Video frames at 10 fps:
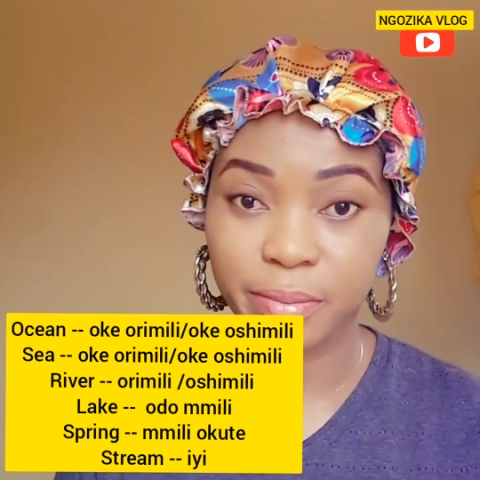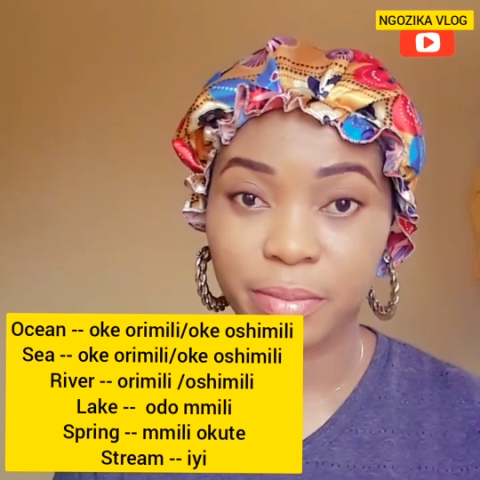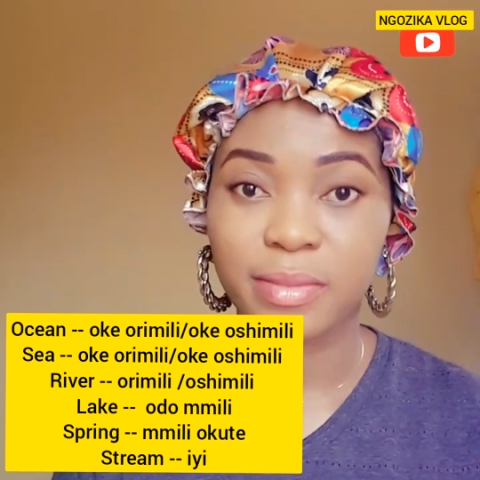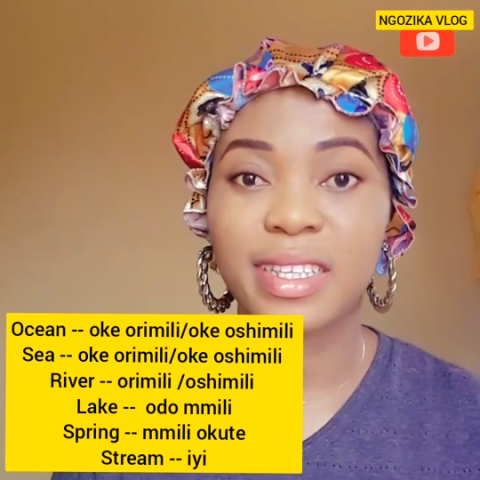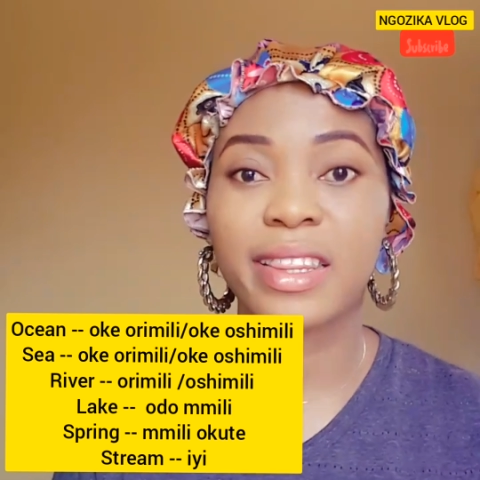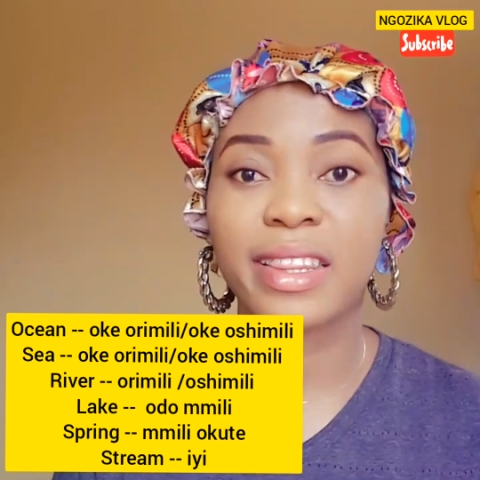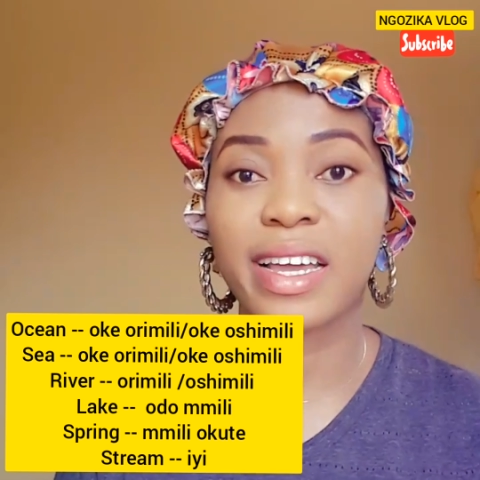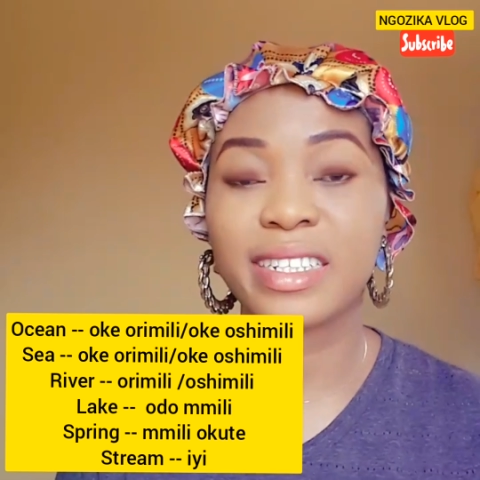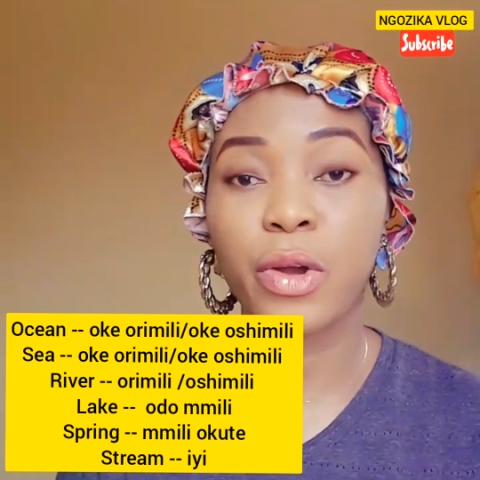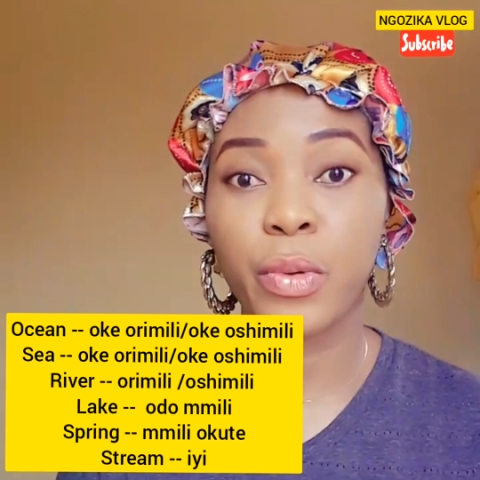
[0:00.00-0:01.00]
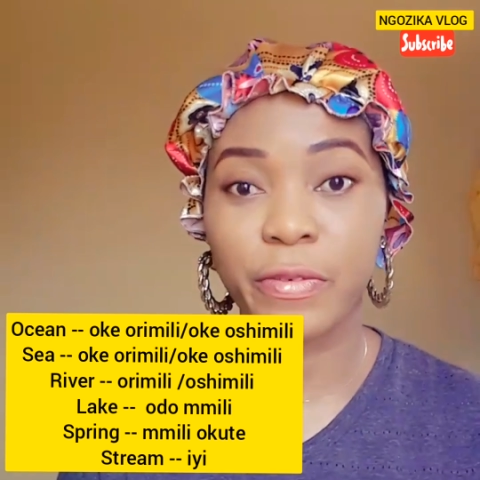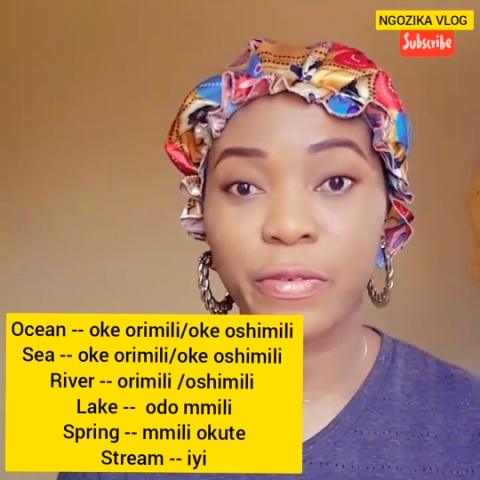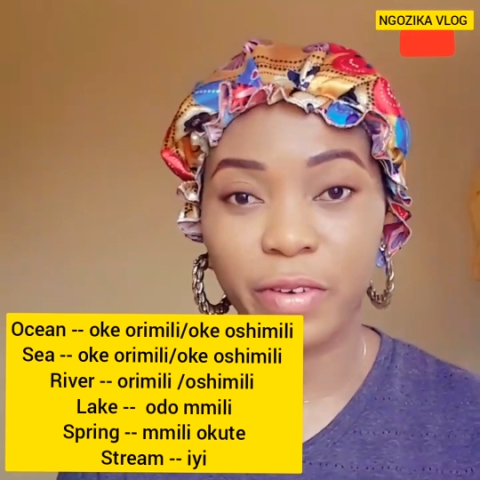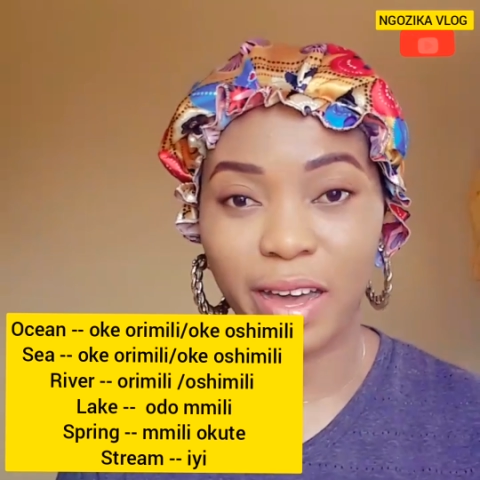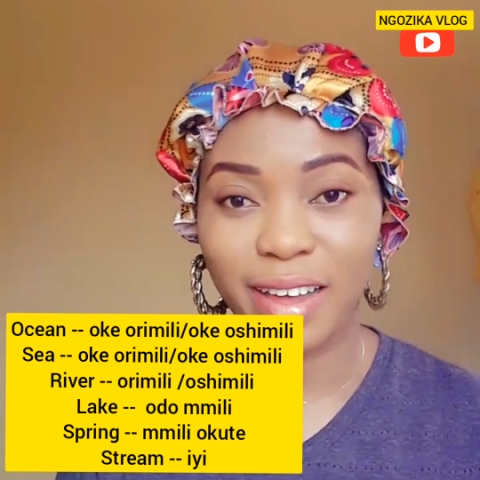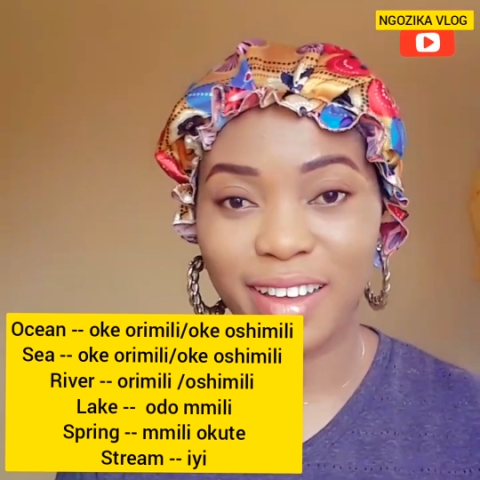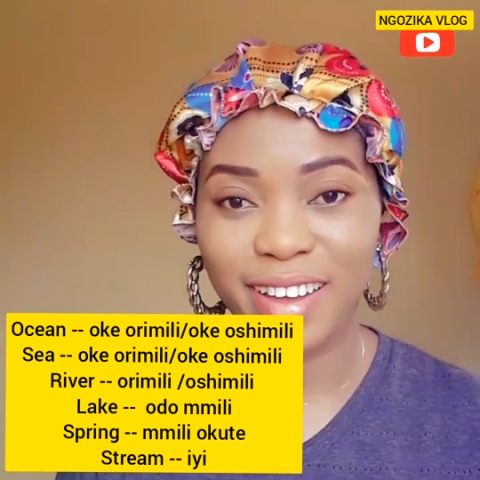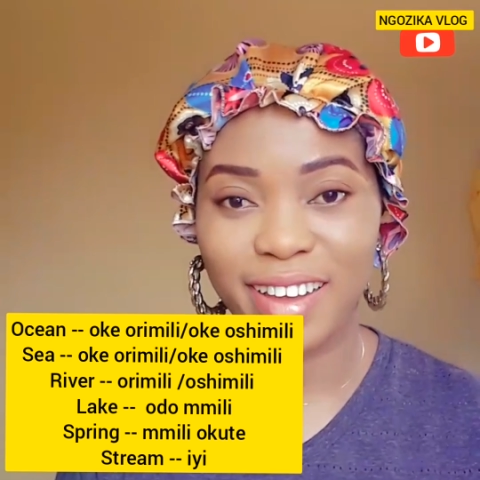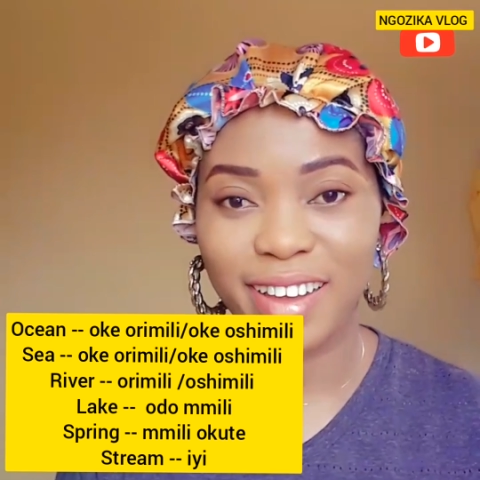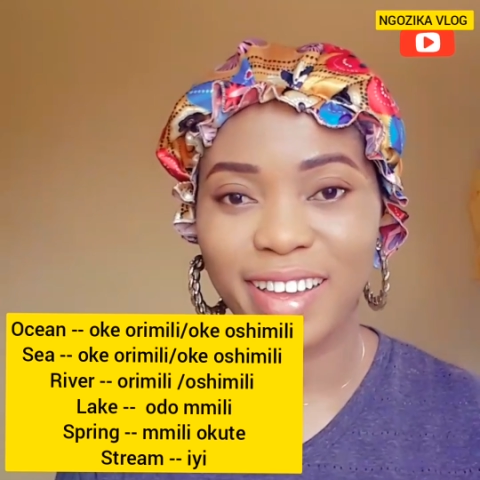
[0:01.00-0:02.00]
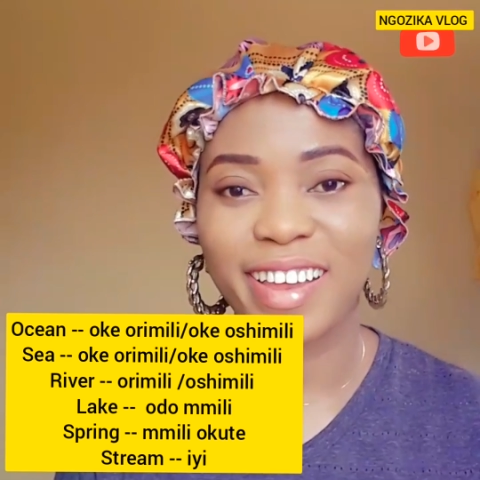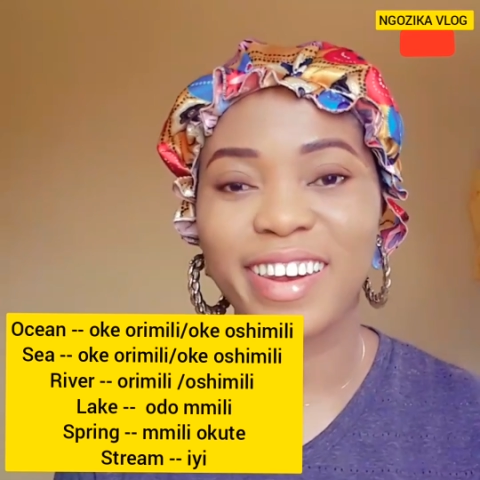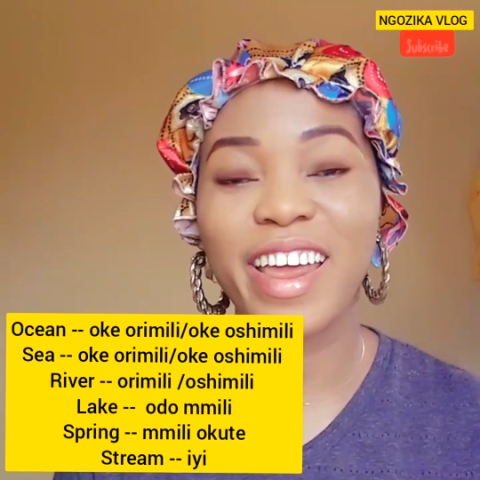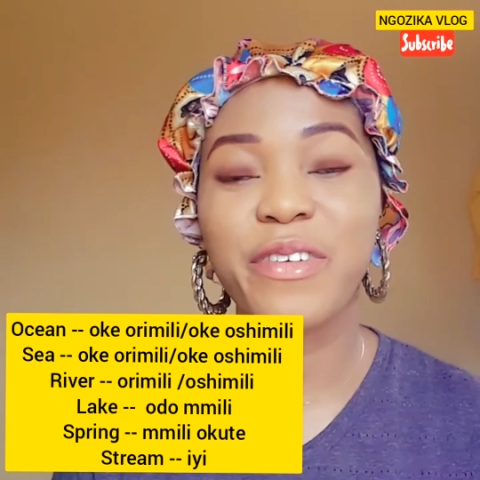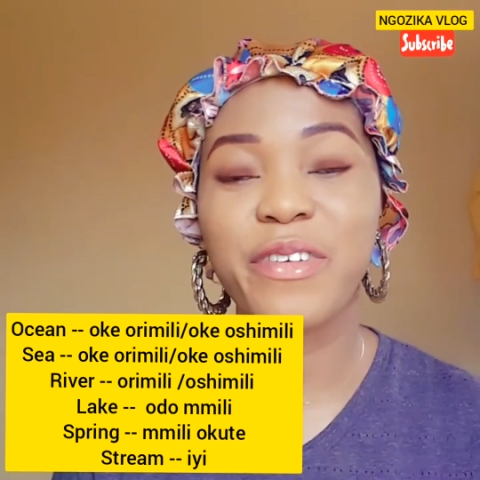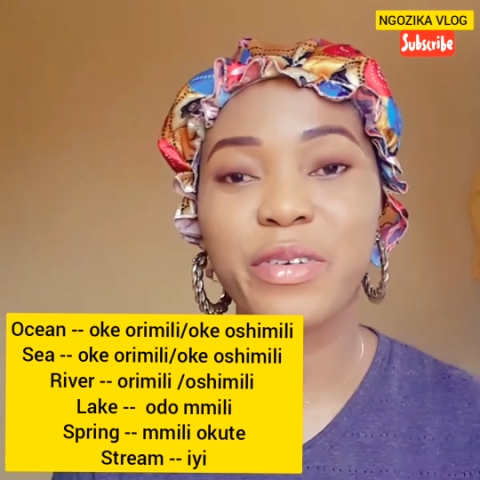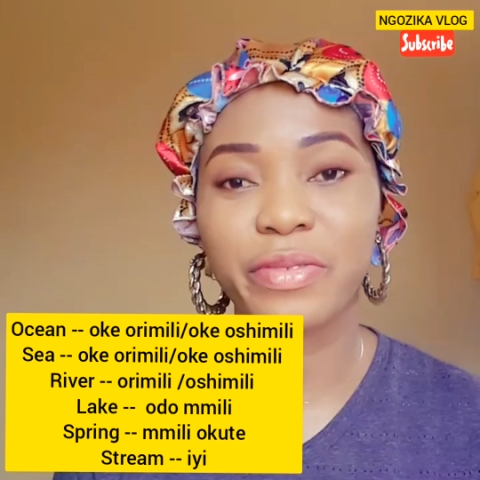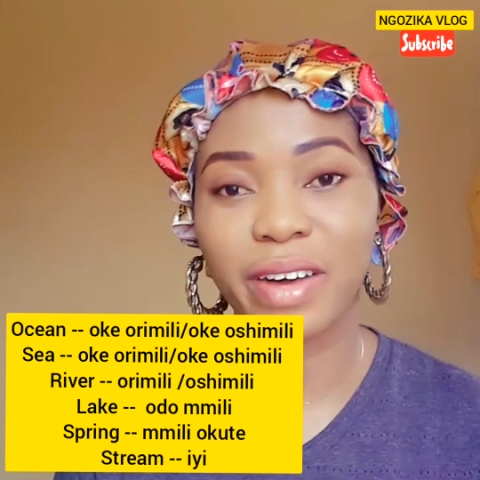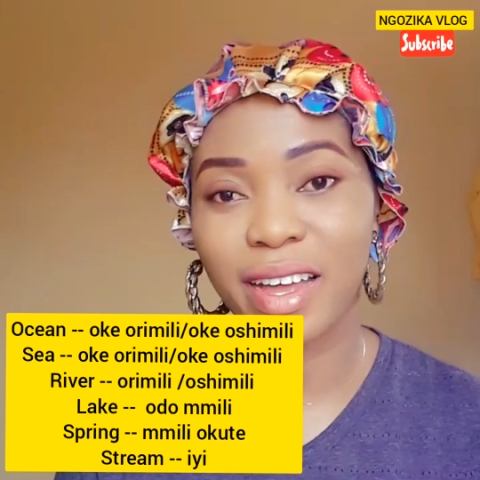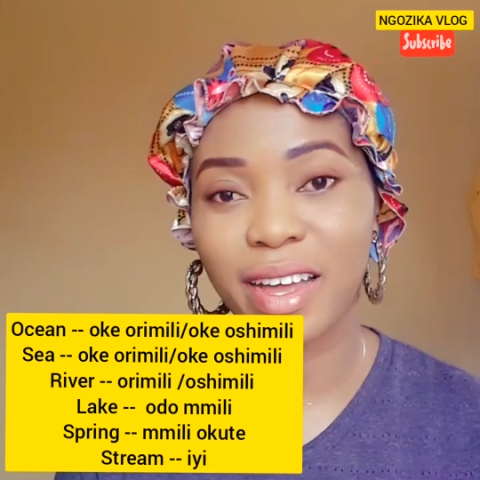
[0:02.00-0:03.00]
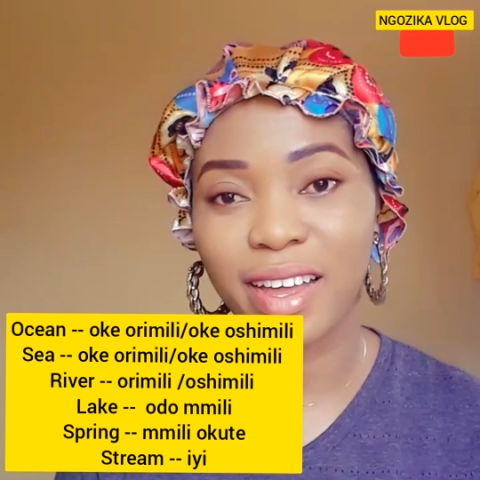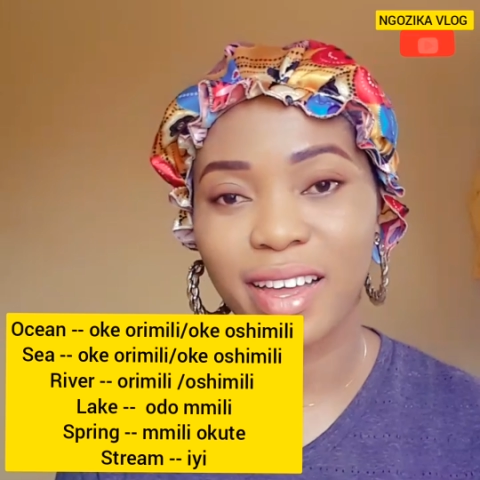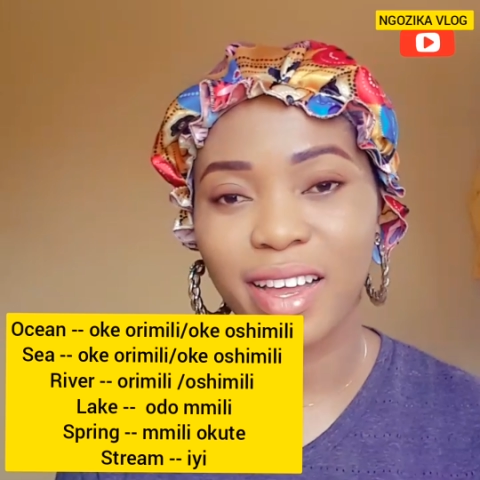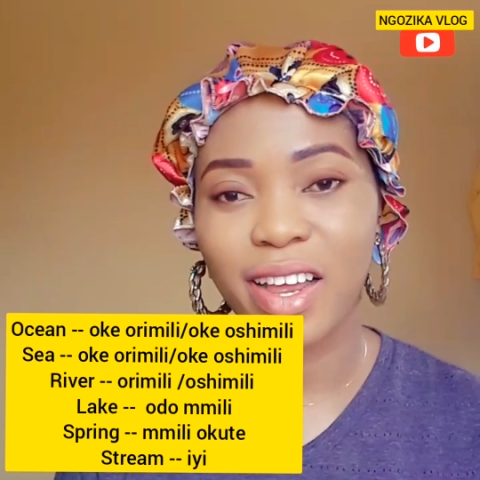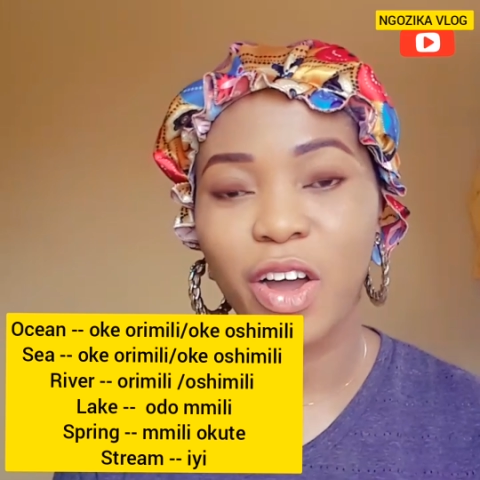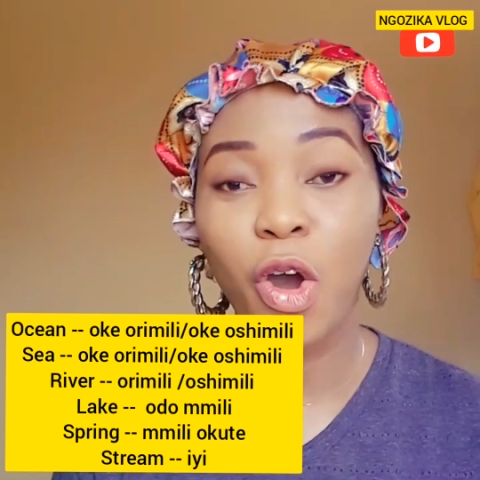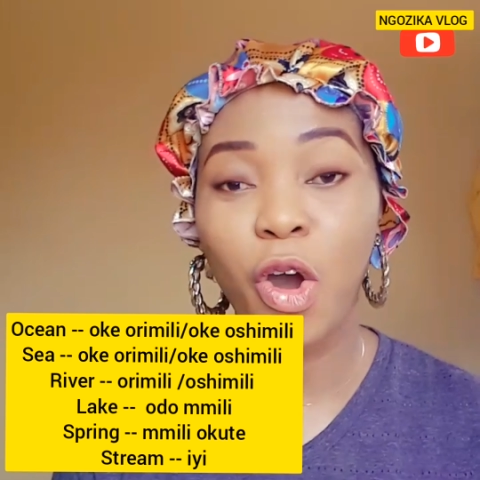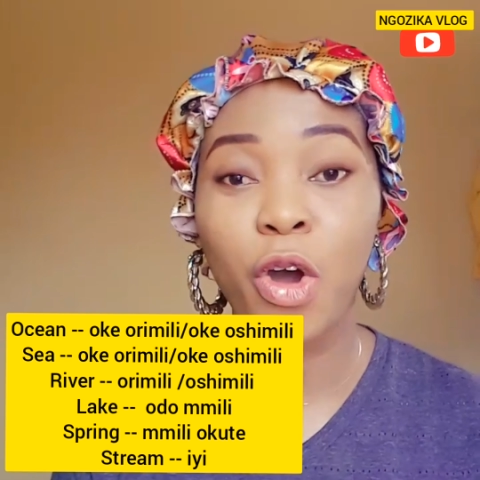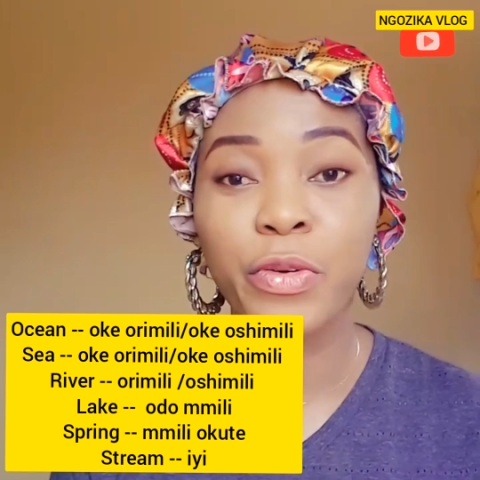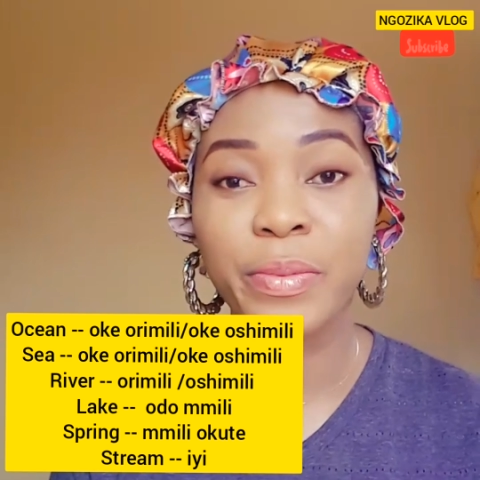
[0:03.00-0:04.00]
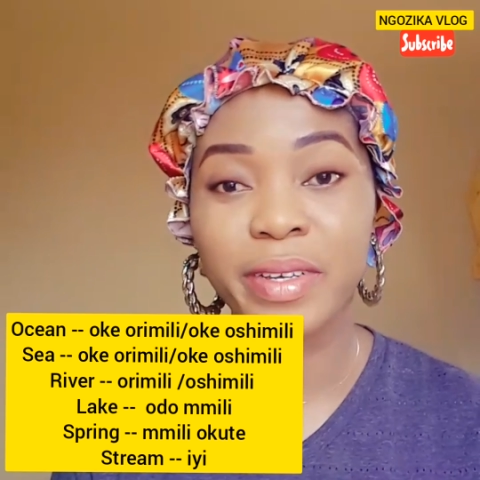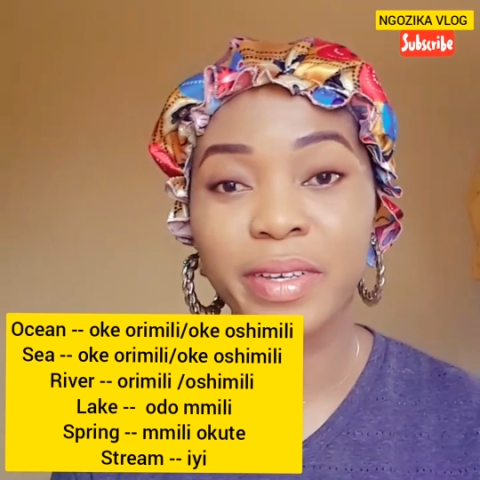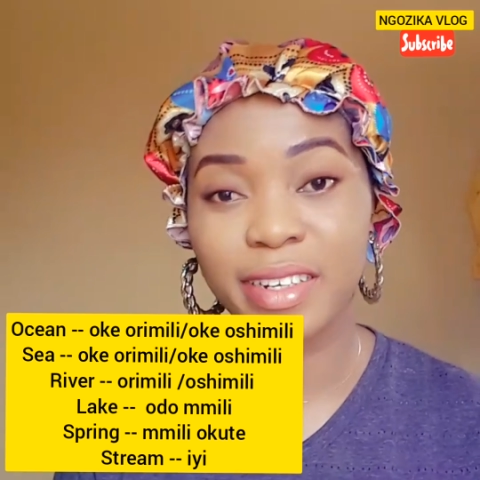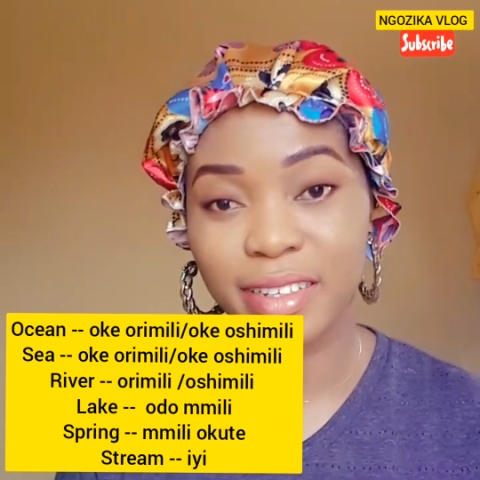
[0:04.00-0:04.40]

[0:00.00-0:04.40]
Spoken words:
Then the river. The river. Orimili.